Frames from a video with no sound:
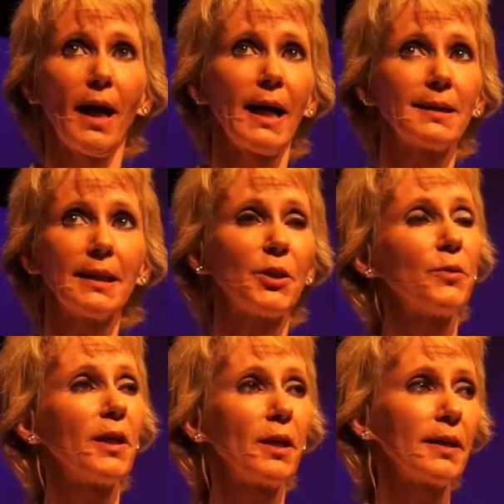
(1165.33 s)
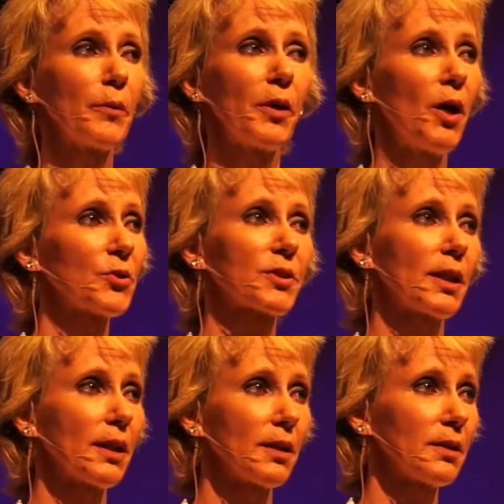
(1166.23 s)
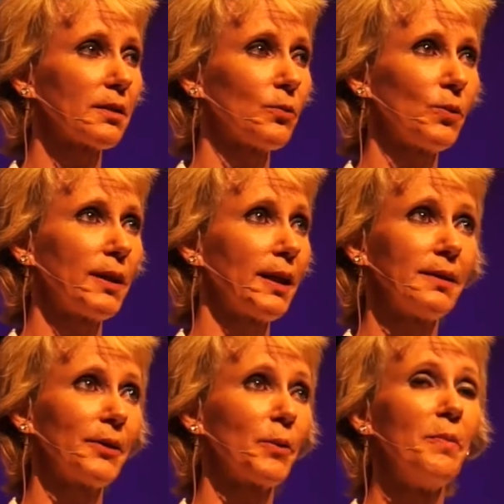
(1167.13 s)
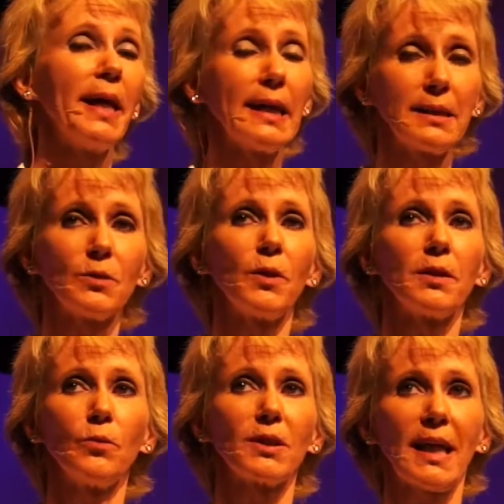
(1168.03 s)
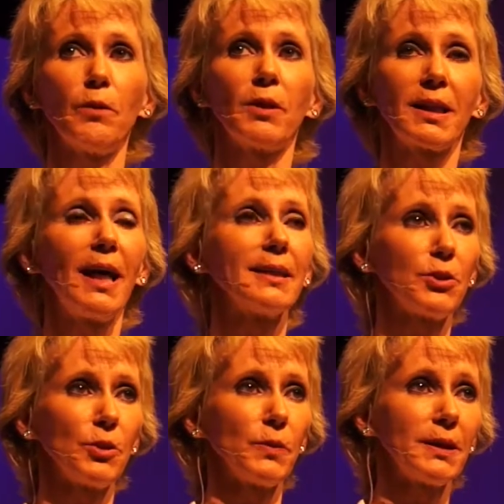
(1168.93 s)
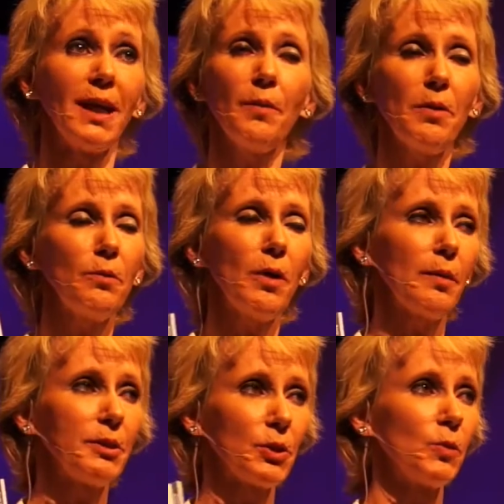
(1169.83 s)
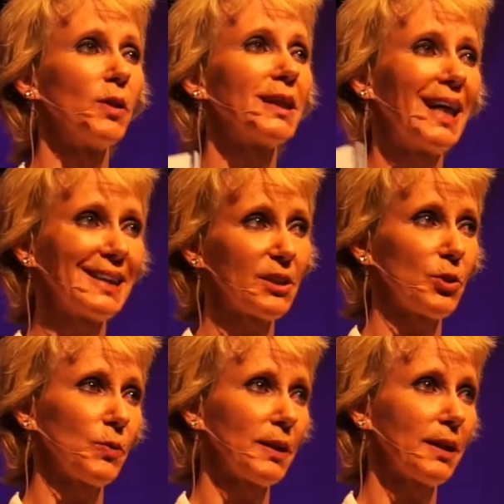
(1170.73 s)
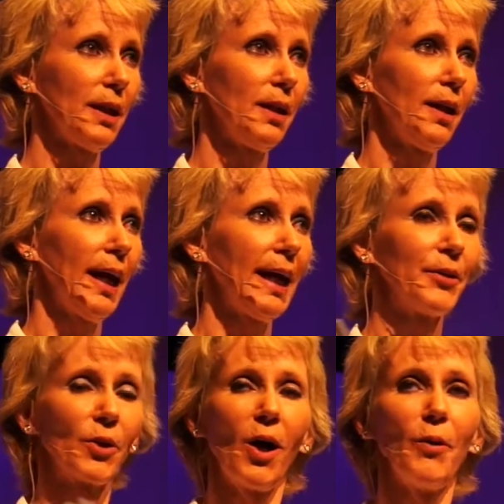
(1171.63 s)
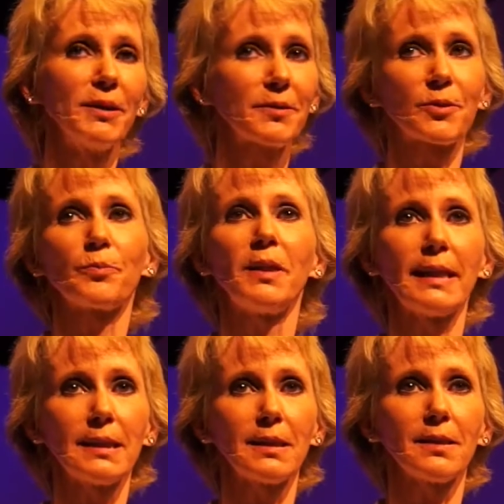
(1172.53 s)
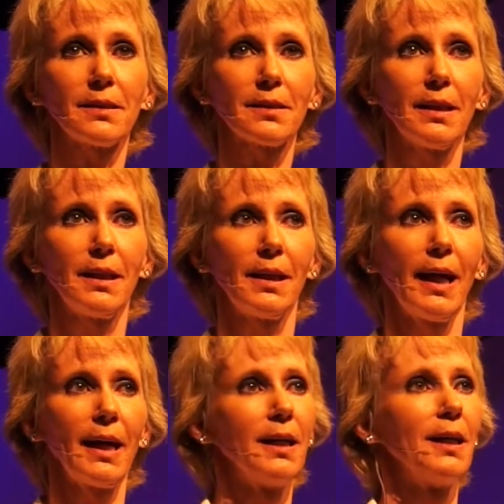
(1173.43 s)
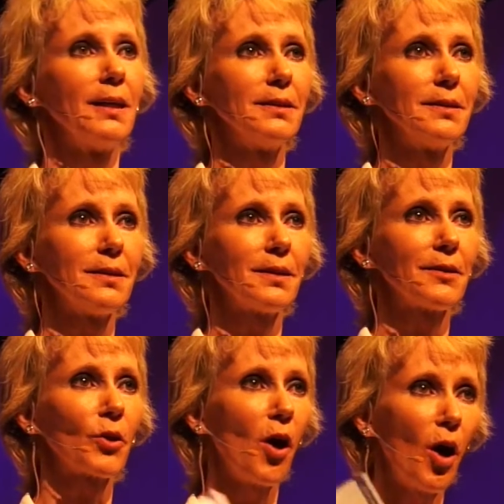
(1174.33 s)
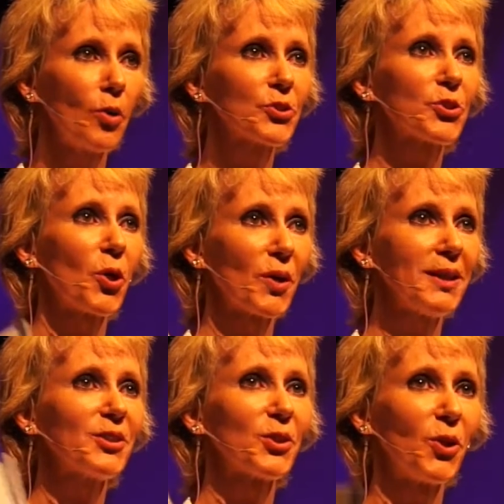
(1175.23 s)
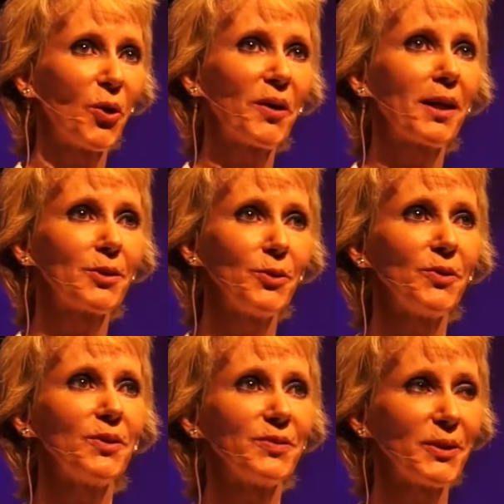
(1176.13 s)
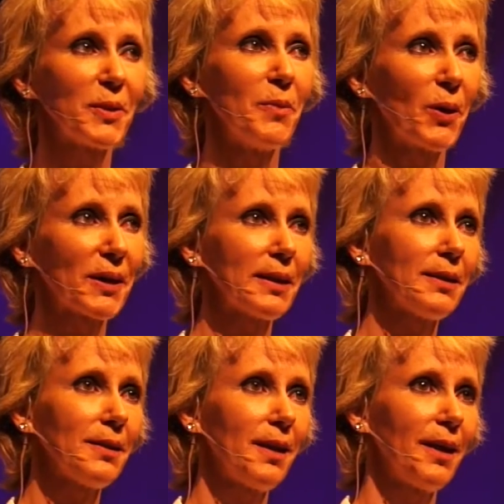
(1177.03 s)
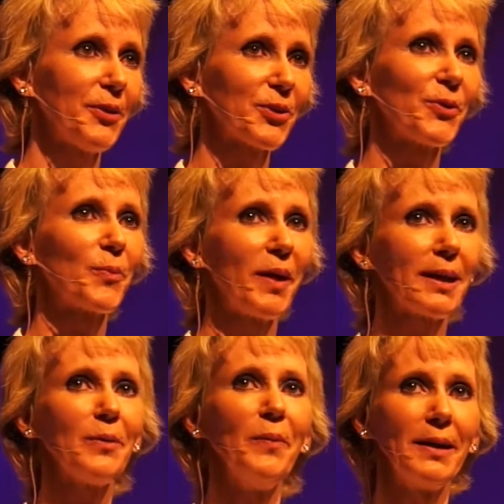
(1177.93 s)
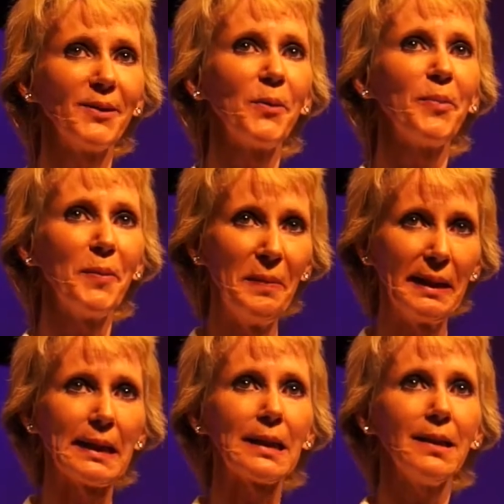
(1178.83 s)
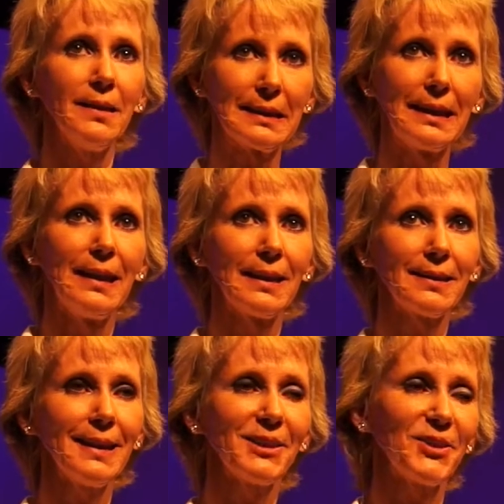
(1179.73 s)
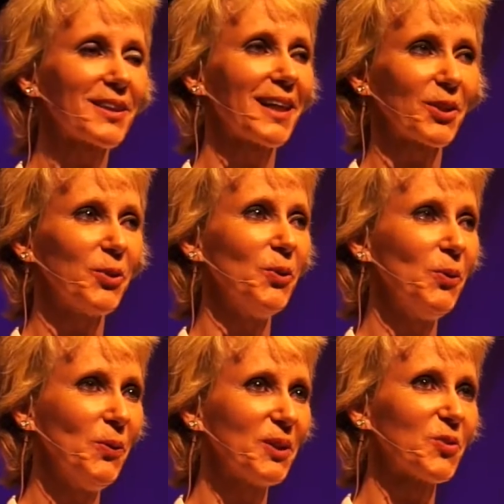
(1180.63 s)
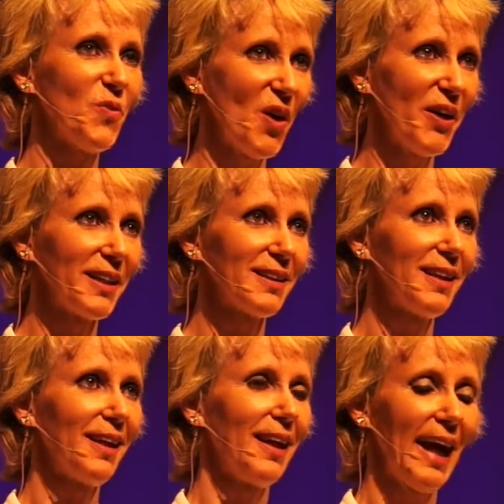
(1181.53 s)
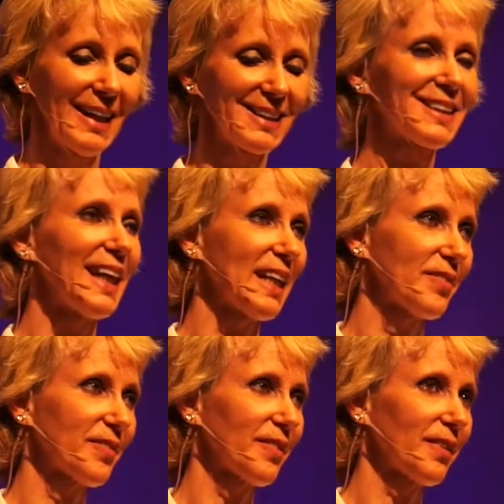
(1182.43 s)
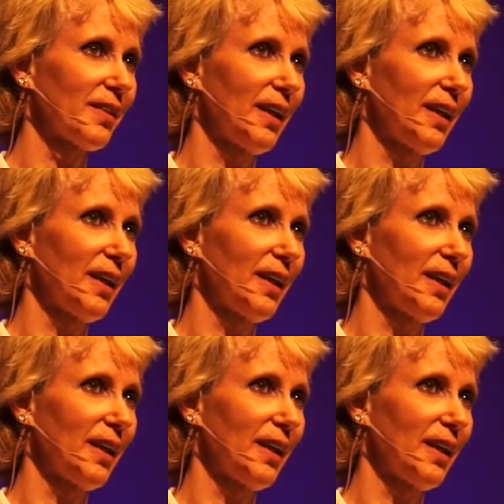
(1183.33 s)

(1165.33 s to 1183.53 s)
I think they would all say they're amazed at what God is doing. Not Bobbye's doing, what God is doing. And they're all at different places, and they're all starting to learn how to do affiliate marketing. So they're making a little bit of money online. It's just kind of cool. It's fun, and it's safe.